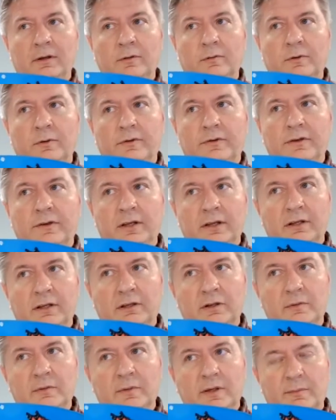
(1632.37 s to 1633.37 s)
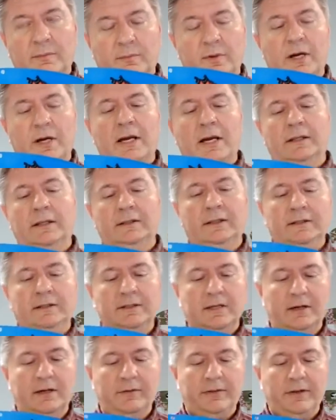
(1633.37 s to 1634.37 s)
with the aluminum product that's
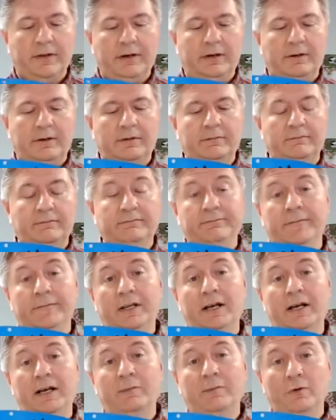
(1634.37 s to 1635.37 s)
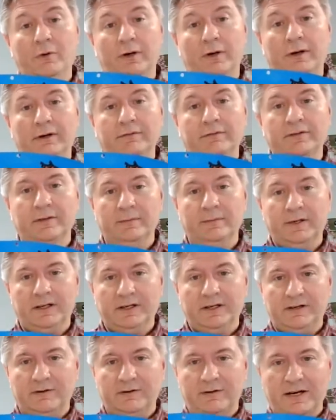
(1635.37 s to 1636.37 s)
out there that I'm aware of. Somebody
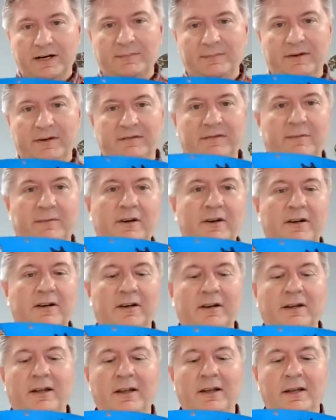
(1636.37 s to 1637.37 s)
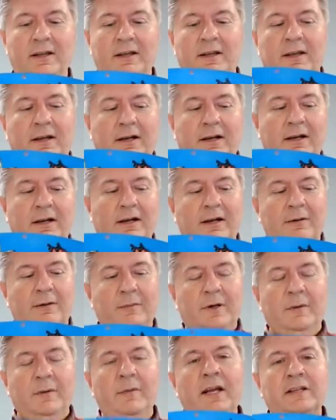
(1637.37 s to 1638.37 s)
can correct me if I'm wrong,
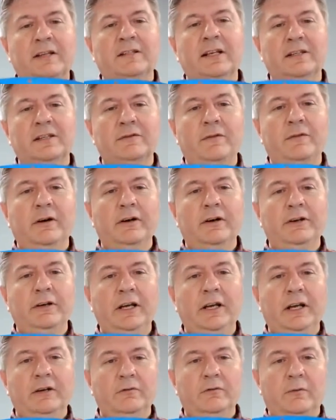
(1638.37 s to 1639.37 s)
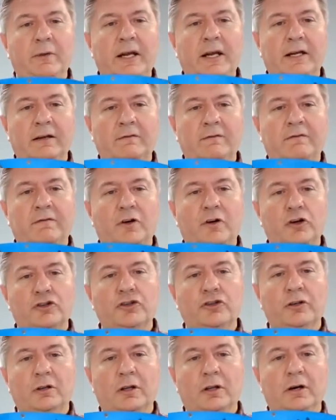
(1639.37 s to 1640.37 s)
but it makes us very unique. We're making
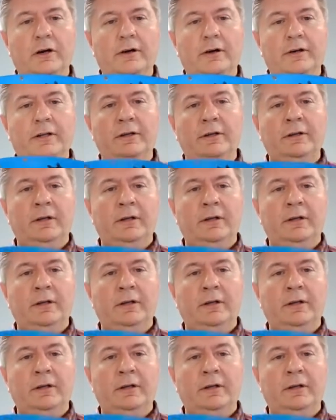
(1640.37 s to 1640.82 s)
functional art.